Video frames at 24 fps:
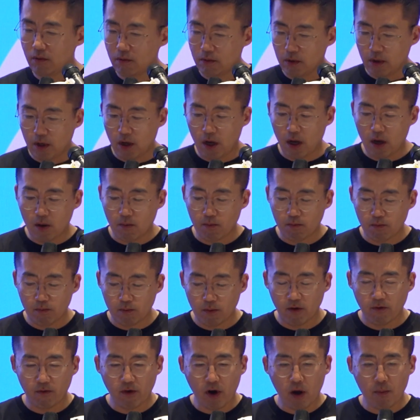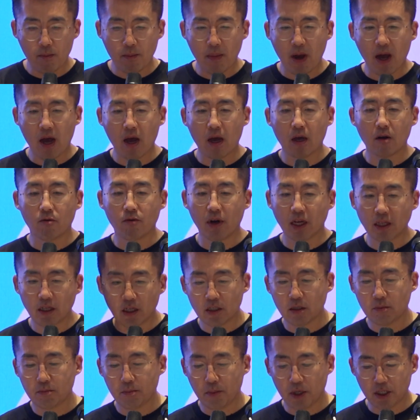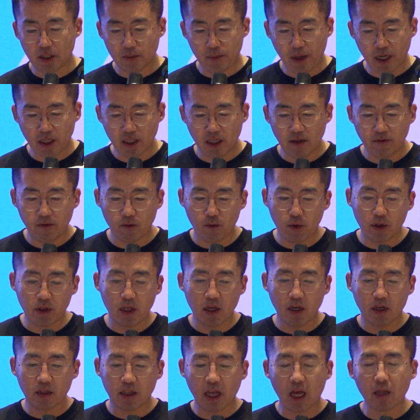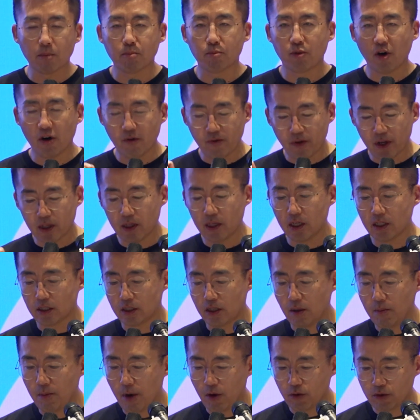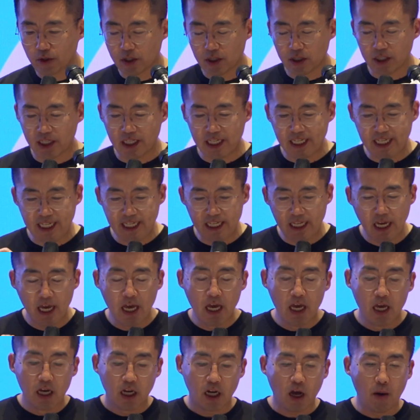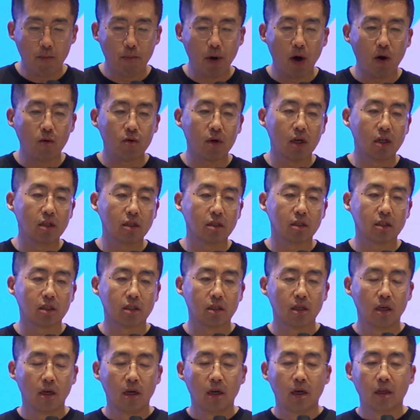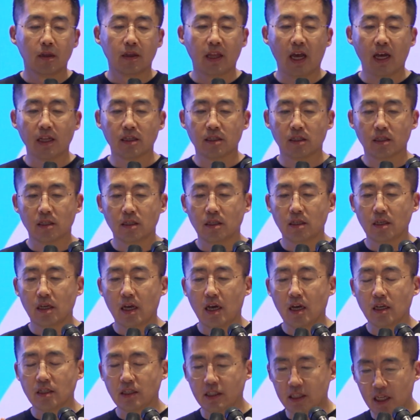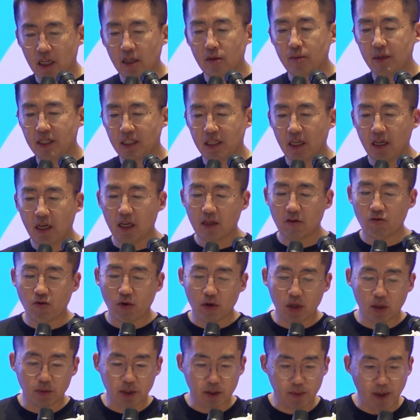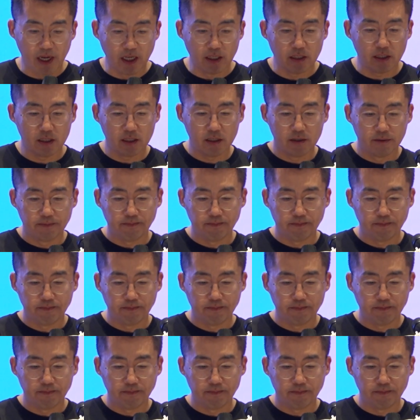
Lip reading: from Radius perspective, we think that profit is the most key component that's still missing in rollup space.